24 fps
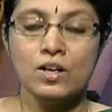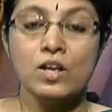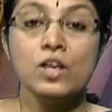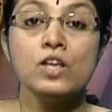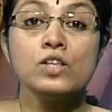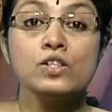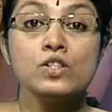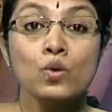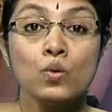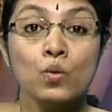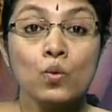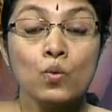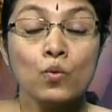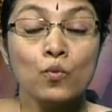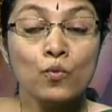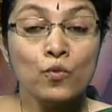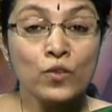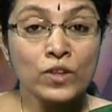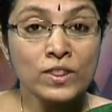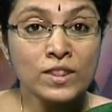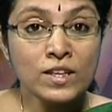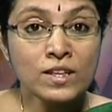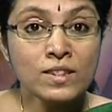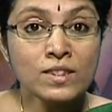So,
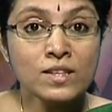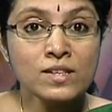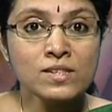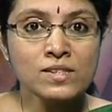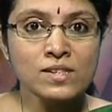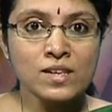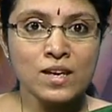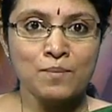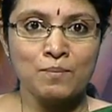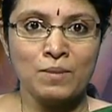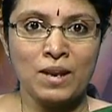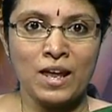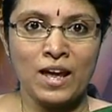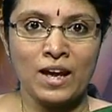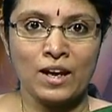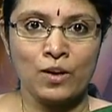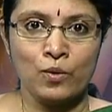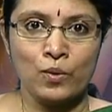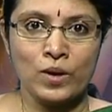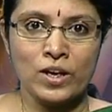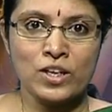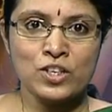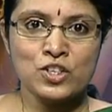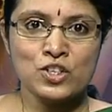within the same
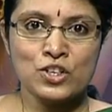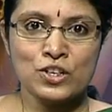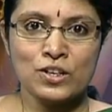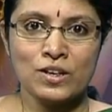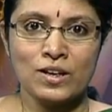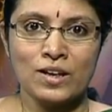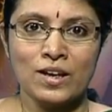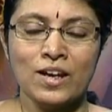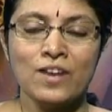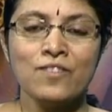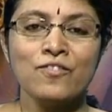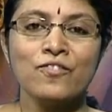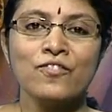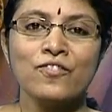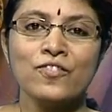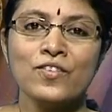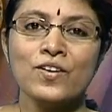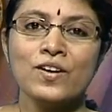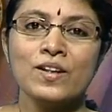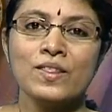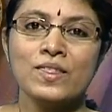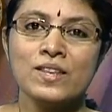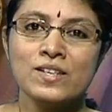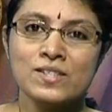language, if
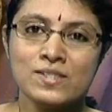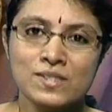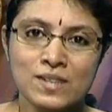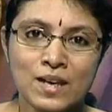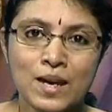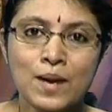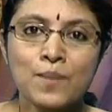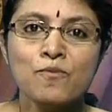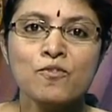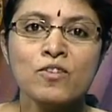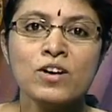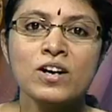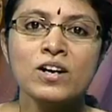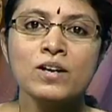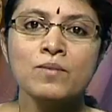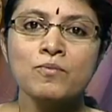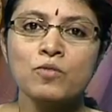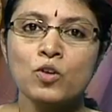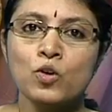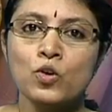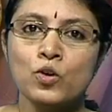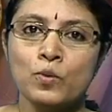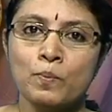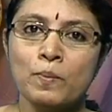the same word
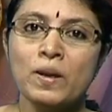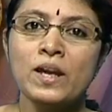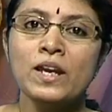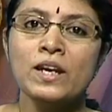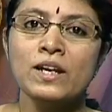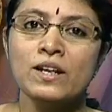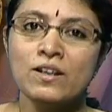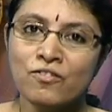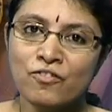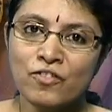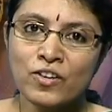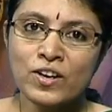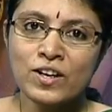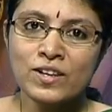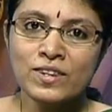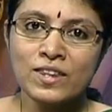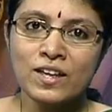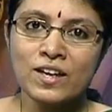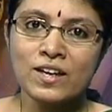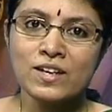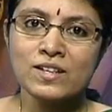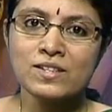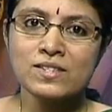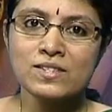could mean different
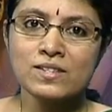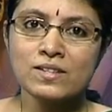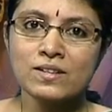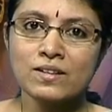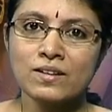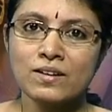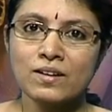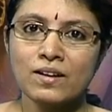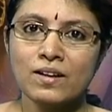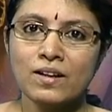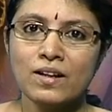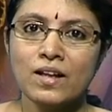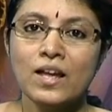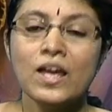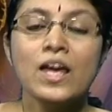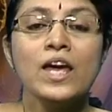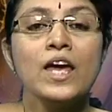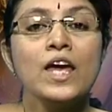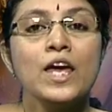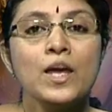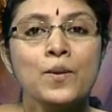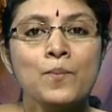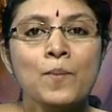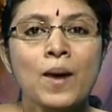things,
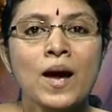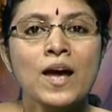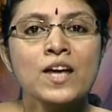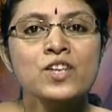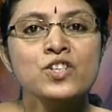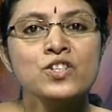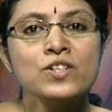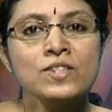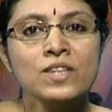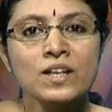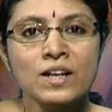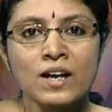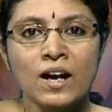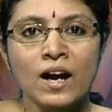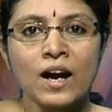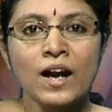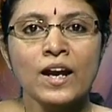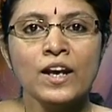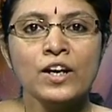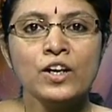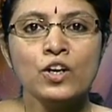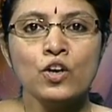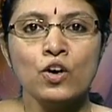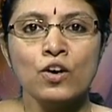imagine the
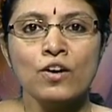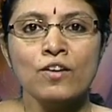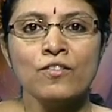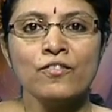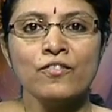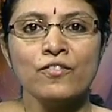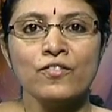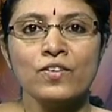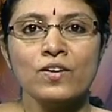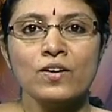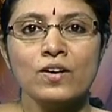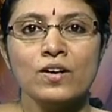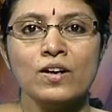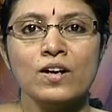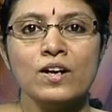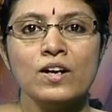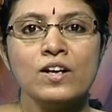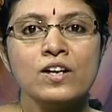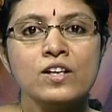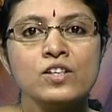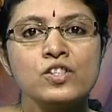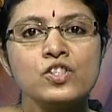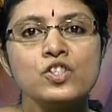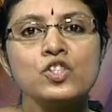kind of
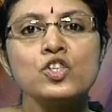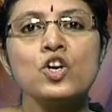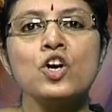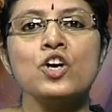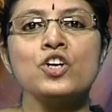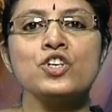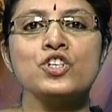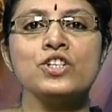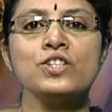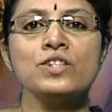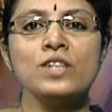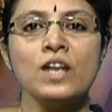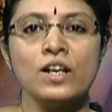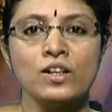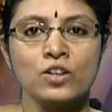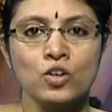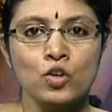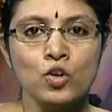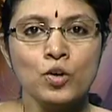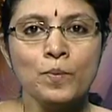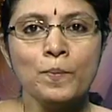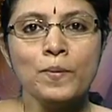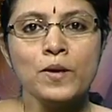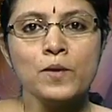distortion that
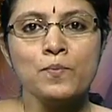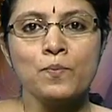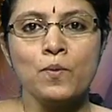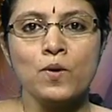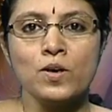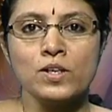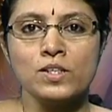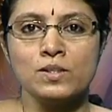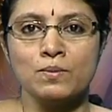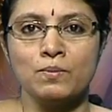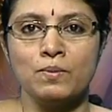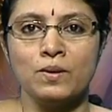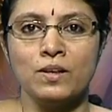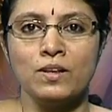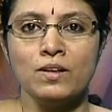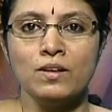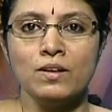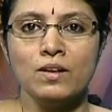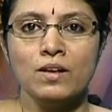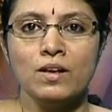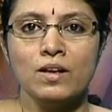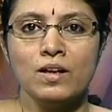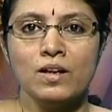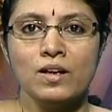could be possible
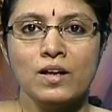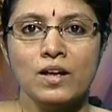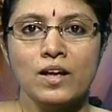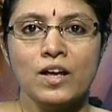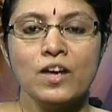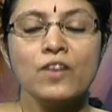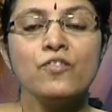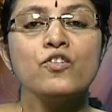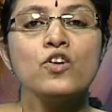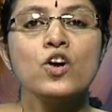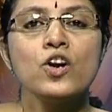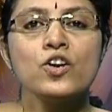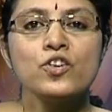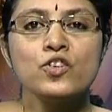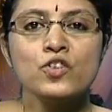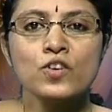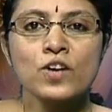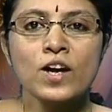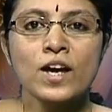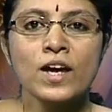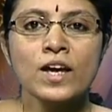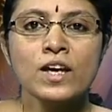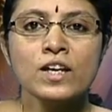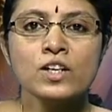if you are
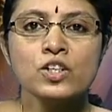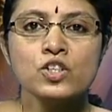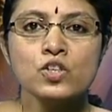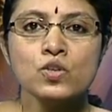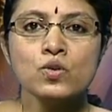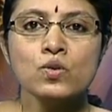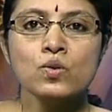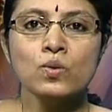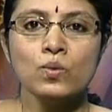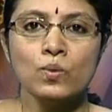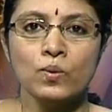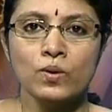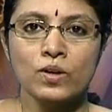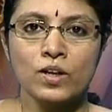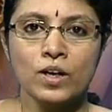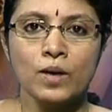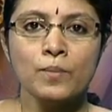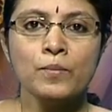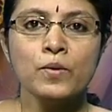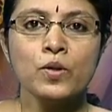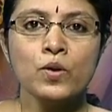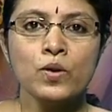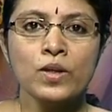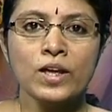trying to
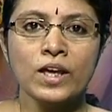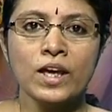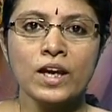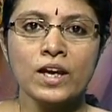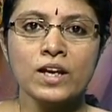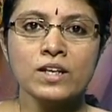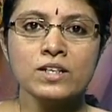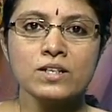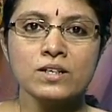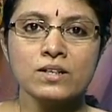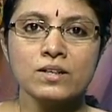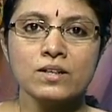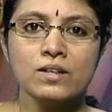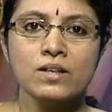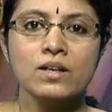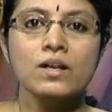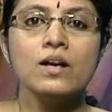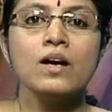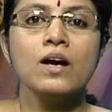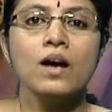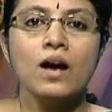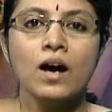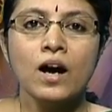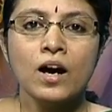communicate
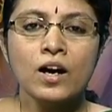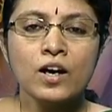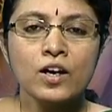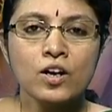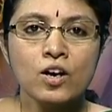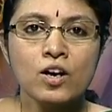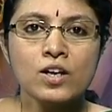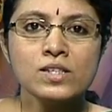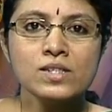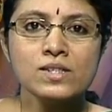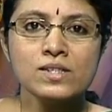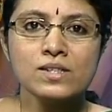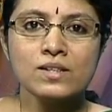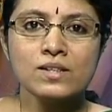across